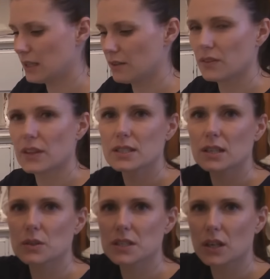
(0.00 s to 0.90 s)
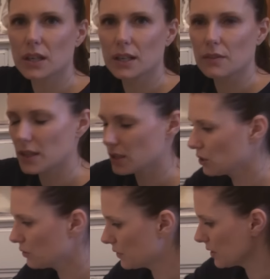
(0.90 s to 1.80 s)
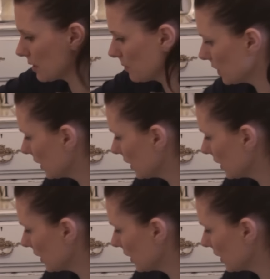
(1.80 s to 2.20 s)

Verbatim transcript: I've got this little skirt here, that's cute for the summer,